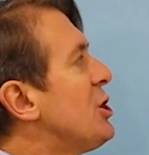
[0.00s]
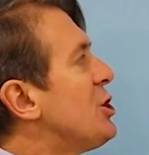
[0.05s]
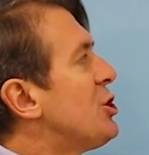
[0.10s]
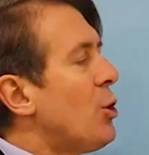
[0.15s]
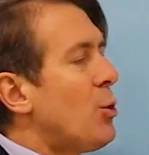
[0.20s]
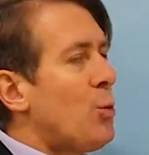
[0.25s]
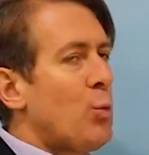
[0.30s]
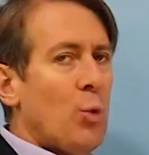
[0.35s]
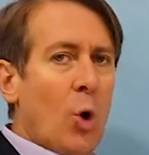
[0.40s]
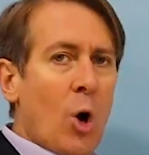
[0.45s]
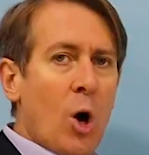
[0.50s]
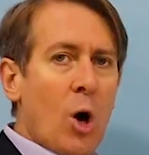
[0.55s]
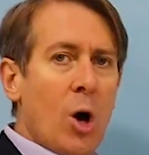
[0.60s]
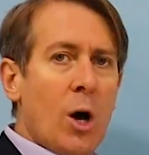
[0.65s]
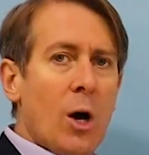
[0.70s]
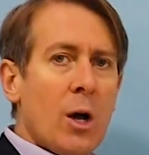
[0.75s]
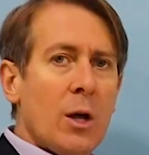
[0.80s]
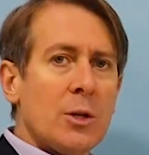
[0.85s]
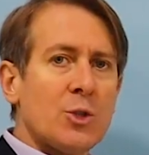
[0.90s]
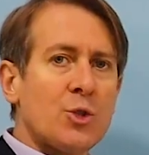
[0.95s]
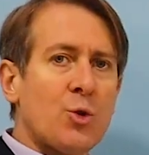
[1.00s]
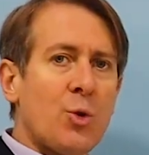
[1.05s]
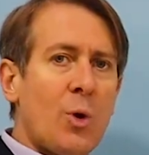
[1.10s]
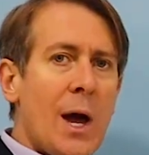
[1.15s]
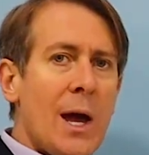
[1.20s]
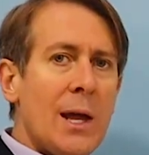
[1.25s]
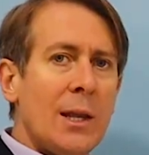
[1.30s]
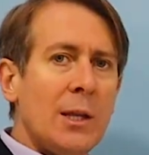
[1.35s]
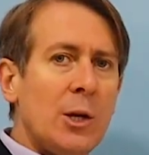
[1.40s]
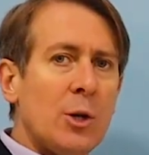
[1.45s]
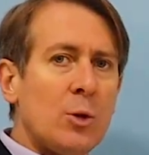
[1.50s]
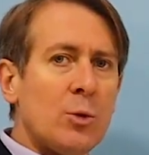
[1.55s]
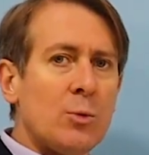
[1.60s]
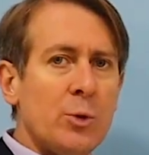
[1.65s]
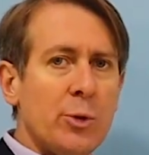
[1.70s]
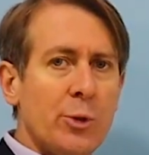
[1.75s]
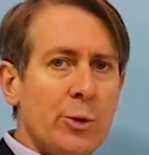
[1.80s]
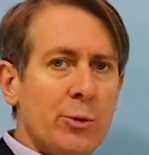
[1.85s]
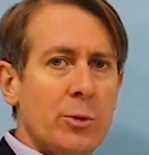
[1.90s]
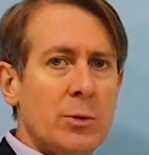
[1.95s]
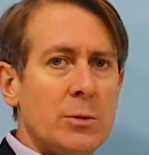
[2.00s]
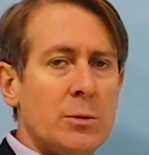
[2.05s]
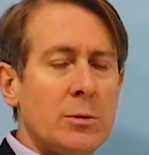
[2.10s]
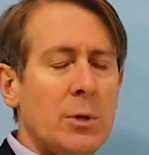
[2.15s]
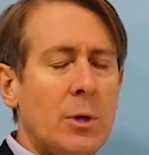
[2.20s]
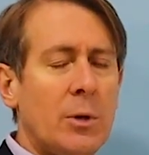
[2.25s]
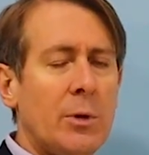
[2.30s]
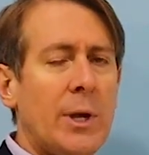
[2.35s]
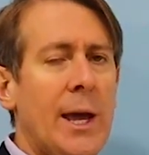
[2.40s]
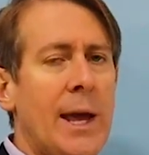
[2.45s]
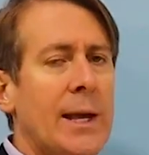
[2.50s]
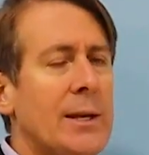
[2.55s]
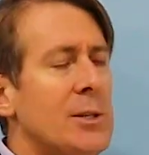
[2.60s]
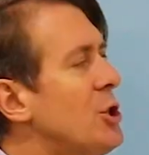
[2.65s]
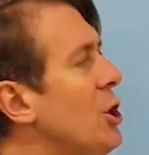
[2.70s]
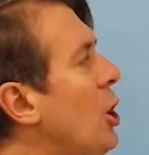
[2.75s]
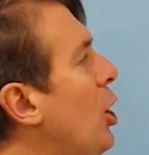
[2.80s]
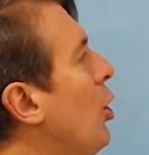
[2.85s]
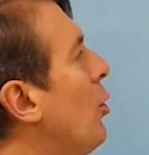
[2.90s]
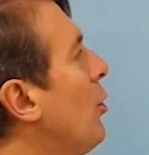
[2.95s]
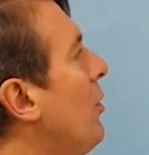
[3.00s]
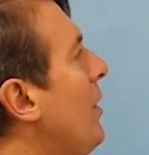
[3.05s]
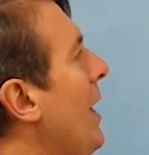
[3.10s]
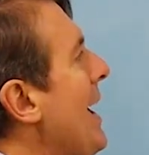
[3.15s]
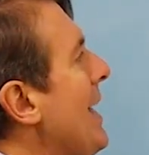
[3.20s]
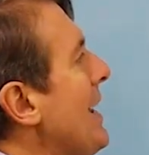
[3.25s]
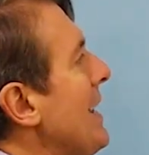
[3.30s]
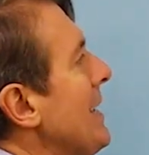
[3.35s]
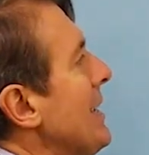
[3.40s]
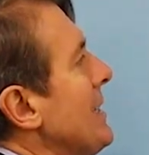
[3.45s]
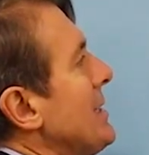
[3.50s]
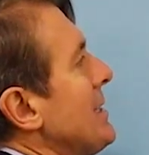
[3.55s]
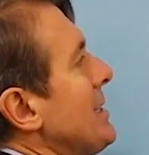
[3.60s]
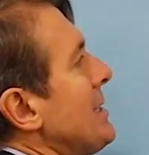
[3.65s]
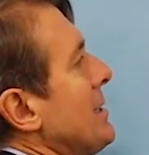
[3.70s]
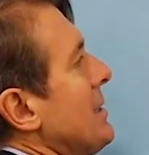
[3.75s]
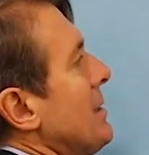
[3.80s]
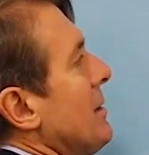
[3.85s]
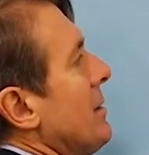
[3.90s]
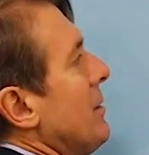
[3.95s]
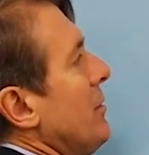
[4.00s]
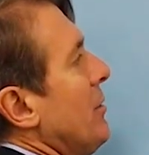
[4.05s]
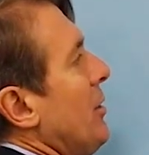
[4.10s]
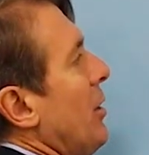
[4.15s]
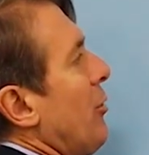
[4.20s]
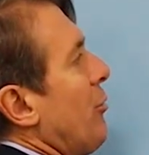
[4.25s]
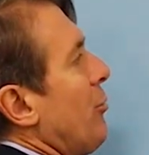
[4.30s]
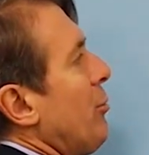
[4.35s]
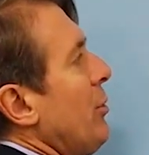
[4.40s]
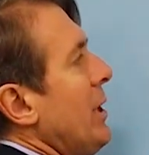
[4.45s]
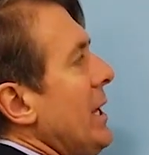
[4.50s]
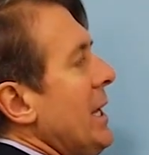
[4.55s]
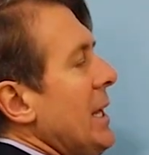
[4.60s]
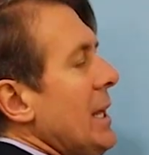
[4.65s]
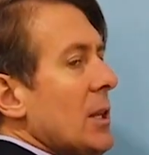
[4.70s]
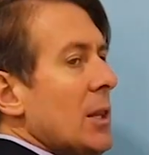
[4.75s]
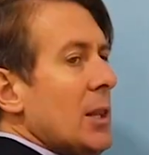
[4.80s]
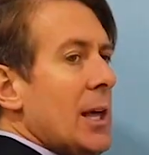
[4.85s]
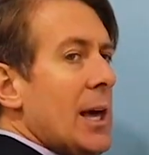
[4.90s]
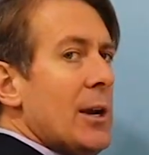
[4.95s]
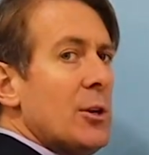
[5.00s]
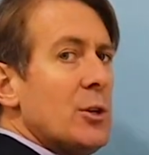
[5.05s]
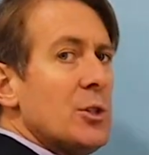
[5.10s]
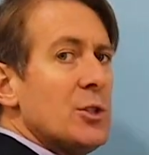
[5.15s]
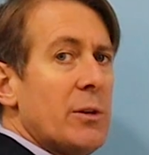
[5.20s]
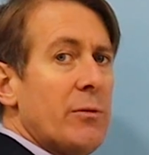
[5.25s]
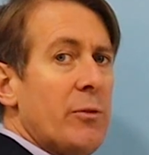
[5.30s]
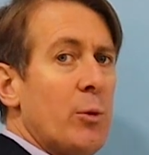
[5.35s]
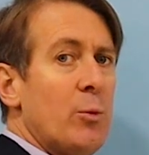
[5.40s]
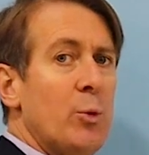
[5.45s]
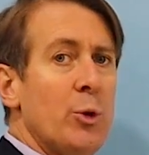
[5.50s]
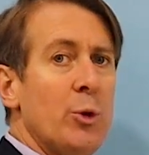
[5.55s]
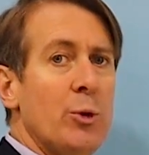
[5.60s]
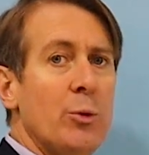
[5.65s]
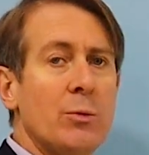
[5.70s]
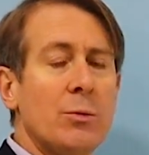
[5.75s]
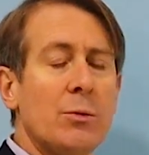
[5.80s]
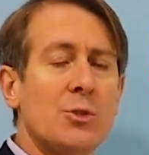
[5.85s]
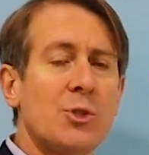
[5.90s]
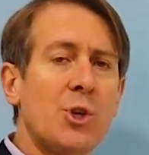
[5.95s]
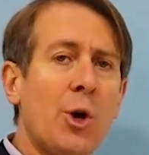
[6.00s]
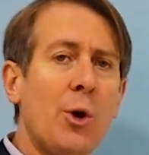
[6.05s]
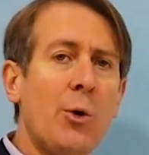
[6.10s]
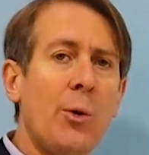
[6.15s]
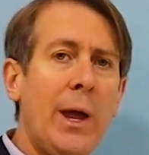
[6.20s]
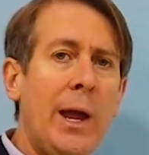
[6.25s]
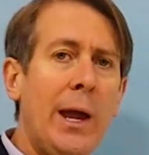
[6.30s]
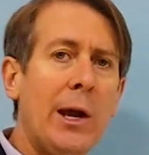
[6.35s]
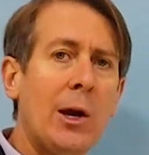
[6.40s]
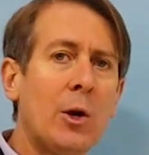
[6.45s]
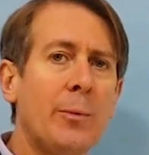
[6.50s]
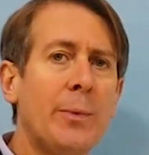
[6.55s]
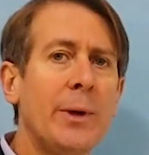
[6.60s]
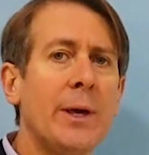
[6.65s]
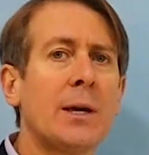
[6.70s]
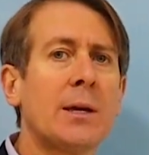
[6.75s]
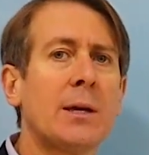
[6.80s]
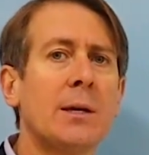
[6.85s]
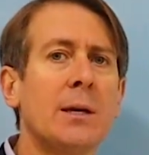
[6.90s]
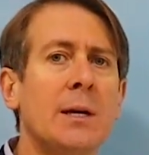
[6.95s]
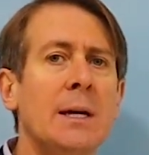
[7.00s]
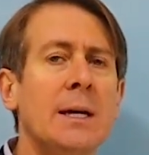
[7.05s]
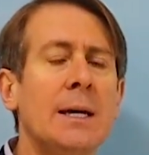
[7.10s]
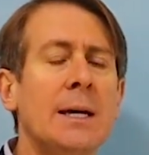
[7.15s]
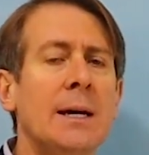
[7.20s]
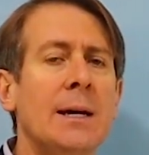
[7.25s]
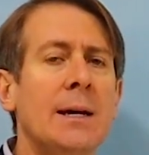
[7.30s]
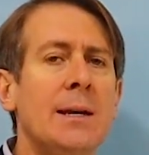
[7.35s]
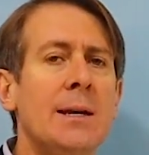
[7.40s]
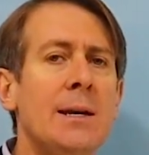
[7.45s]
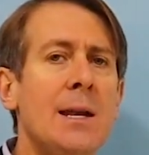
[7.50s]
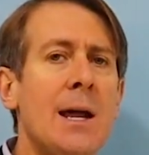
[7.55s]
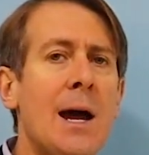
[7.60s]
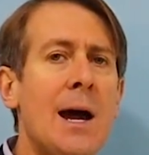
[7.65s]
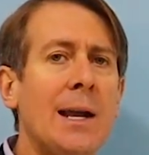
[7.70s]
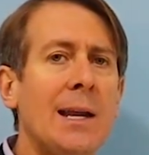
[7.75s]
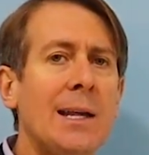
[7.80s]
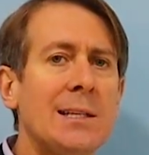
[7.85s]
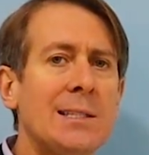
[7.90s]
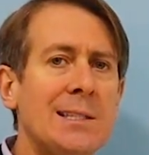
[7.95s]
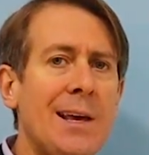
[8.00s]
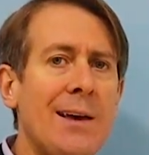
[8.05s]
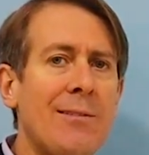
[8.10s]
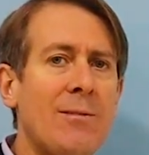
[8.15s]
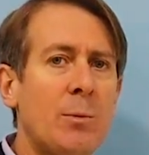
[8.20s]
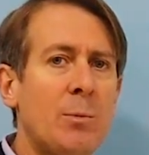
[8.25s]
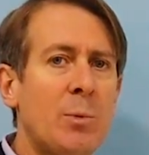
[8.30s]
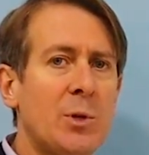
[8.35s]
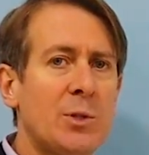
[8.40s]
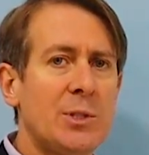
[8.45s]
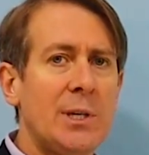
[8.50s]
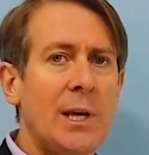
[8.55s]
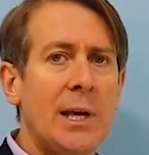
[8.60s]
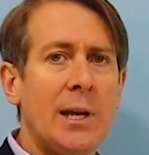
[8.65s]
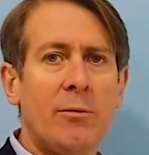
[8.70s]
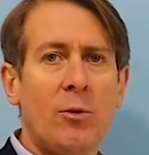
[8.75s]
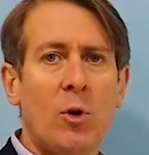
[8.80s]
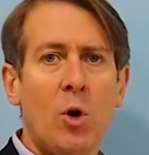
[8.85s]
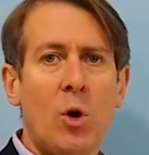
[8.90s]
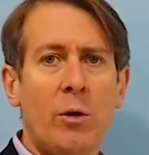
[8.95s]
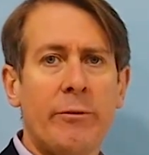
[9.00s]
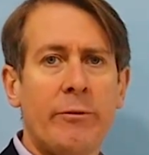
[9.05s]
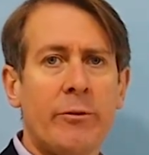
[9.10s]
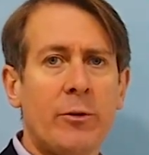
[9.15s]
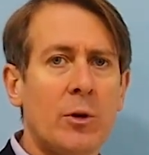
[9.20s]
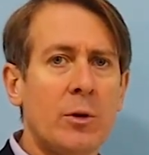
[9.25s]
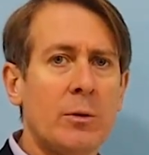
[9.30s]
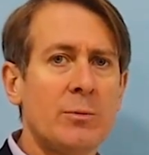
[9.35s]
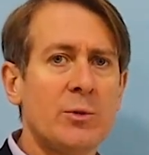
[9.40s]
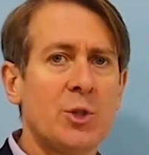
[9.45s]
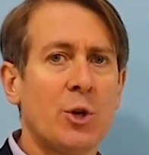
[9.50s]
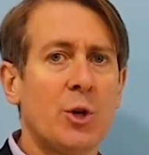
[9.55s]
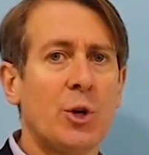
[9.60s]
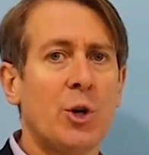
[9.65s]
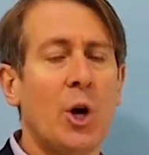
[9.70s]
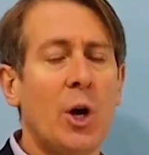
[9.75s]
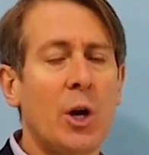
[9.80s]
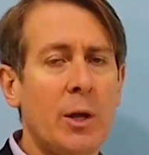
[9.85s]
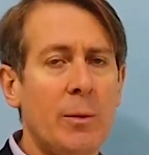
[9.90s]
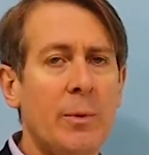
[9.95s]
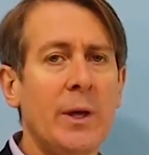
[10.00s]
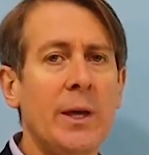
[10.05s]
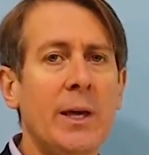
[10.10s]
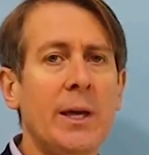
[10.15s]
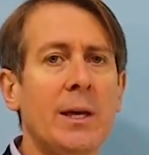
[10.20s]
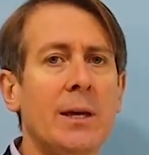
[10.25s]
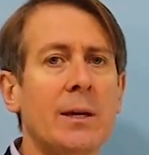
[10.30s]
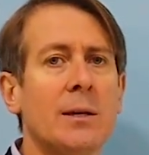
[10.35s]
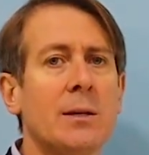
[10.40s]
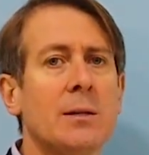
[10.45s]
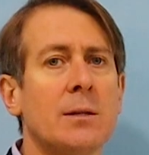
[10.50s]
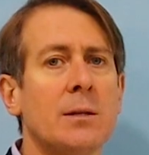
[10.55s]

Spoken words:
is the raw triliteral root. Okay, so that is the 3 letters of the root. So Arabic, 97% of all verbs are going to be